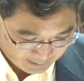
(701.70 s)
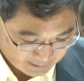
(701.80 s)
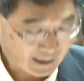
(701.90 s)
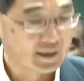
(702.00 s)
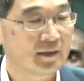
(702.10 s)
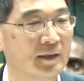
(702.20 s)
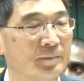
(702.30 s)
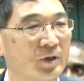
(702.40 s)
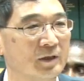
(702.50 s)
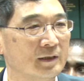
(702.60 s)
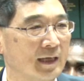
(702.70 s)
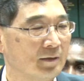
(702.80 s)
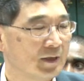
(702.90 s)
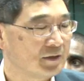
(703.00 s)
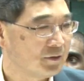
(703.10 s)
second point
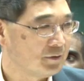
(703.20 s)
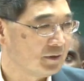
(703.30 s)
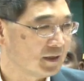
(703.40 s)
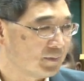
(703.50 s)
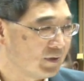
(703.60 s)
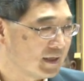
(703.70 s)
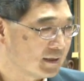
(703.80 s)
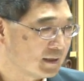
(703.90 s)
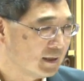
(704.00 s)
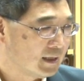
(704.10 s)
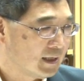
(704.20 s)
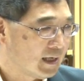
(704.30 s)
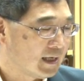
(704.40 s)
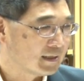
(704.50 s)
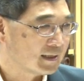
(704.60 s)
I want to express
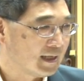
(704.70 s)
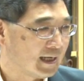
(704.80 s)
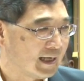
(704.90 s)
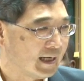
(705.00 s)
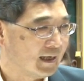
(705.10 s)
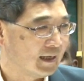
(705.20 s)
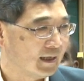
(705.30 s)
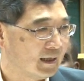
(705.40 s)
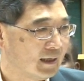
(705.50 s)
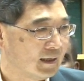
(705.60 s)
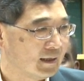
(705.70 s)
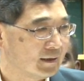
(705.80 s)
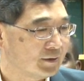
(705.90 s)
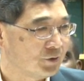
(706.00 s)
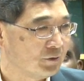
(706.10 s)
is
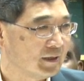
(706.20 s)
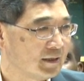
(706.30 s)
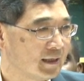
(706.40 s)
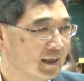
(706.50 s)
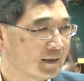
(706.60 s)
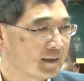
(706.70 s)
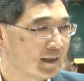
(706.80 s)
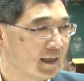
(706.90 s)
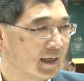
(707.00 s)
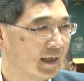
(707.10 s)
during this